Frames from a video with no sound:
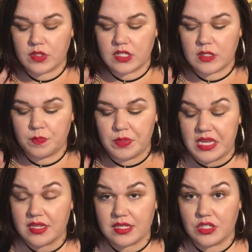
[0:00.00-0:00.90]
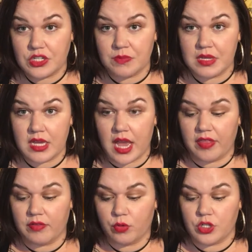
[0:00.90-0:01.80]
speaks to me,
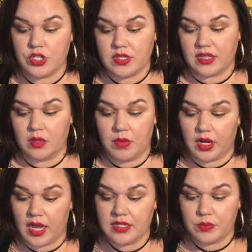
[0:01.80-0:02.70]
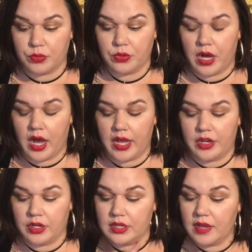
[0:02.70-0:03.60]
and of course she's got the Marcan de
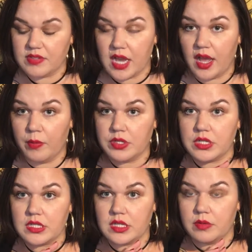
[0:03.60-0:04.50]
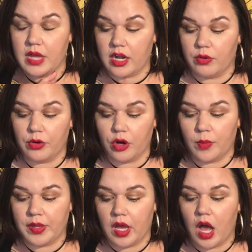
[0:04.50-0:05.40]
Bruja in her left eye, which is the
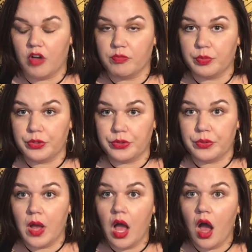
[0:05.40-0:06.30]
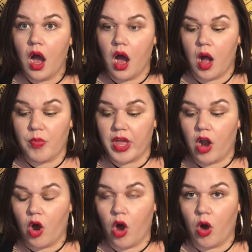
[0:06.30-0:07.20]
heterochromia of blue
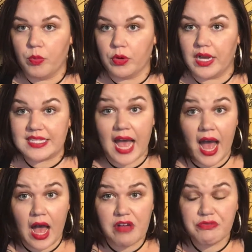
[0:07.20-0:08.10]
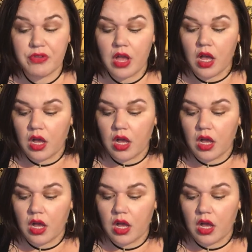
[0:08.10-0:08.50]
that all Brujas have,